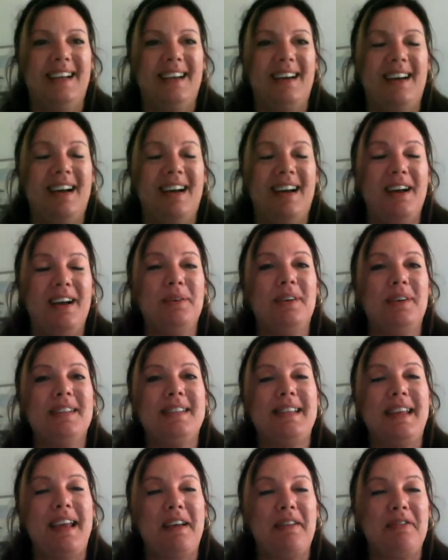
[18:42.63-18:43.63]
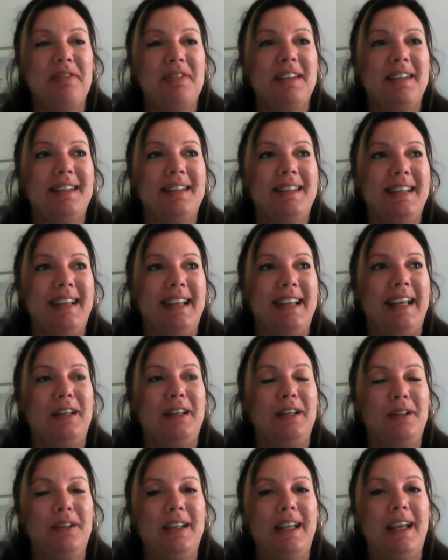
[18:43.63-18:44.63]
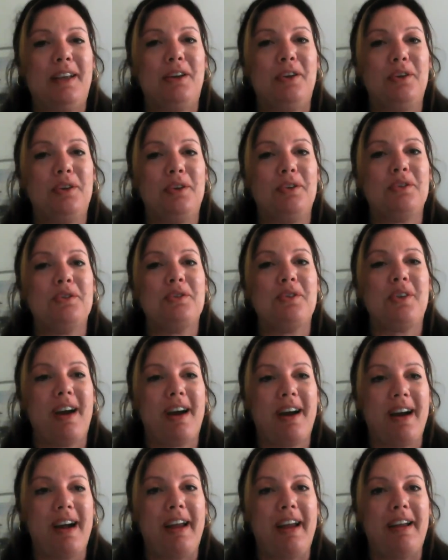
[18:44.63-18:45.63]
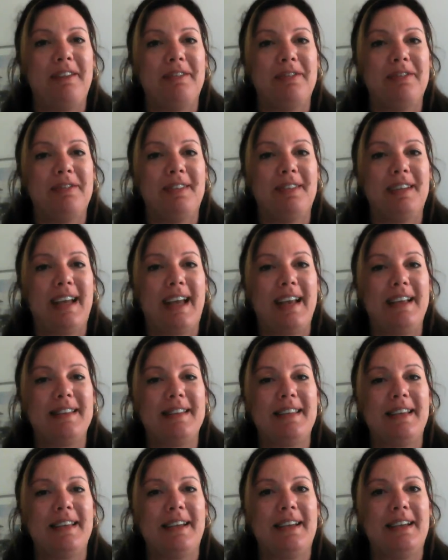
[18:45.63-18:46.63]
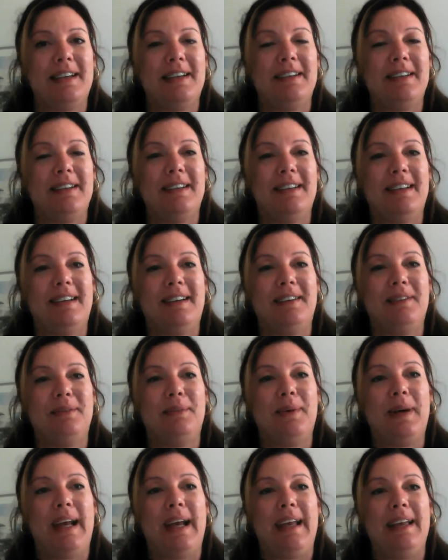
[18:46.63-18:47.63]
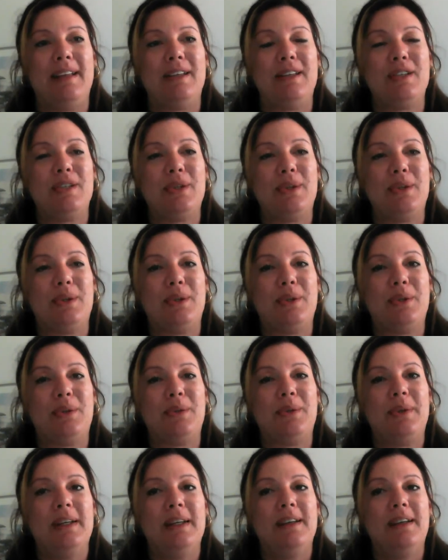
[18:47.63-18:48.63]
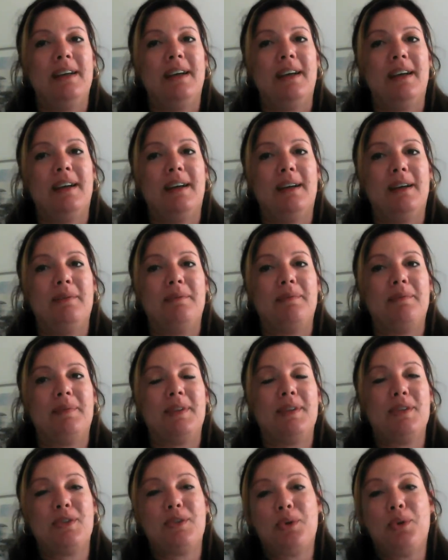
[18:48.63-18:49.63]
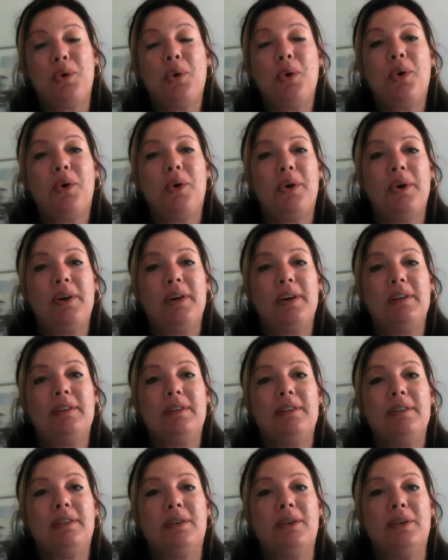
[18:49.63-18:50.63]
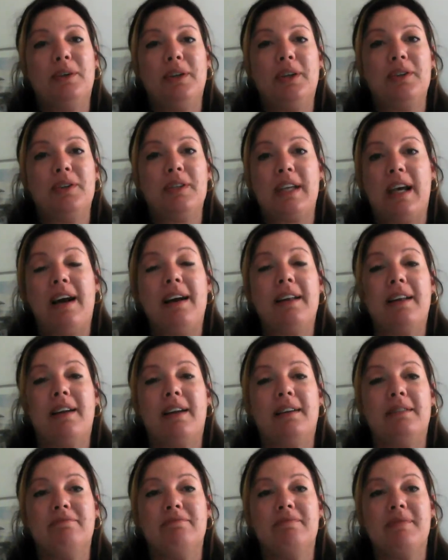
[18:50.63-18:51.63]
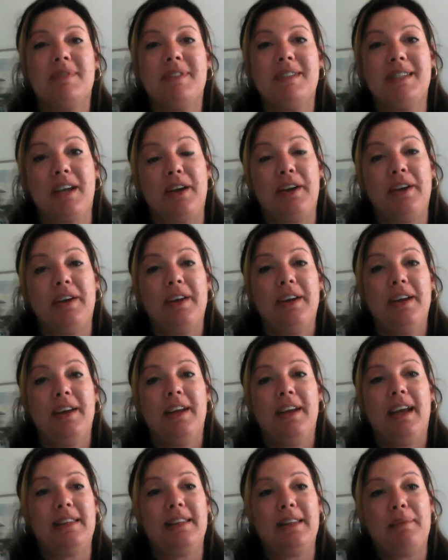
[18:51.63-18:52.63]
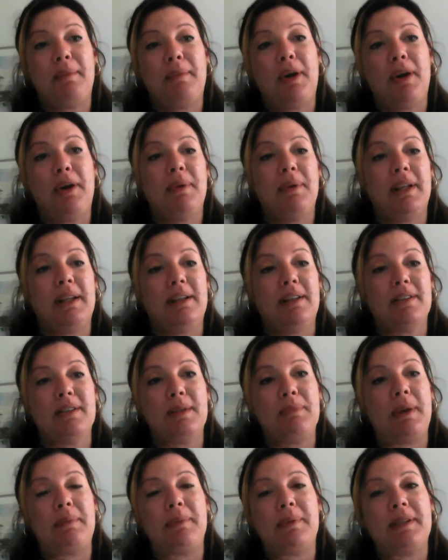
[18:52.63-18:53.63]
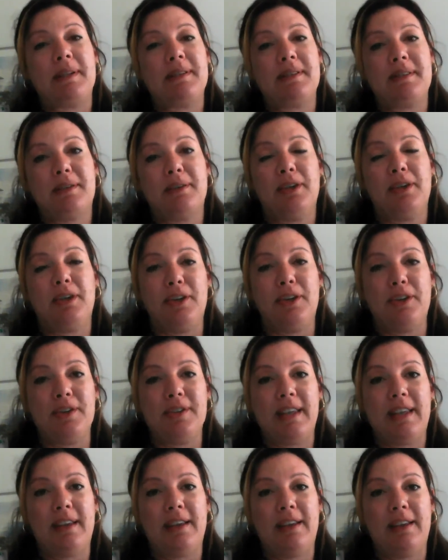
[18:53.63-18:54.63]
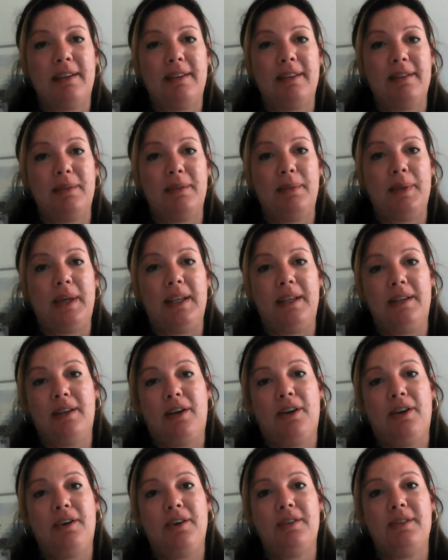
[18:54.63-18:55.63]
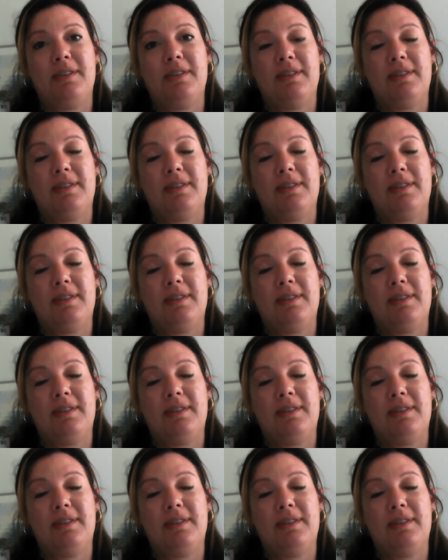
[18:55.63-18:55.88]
I would definitely look at Google Drive as a way to store all your data. So at the moment, lots of people are still using Windows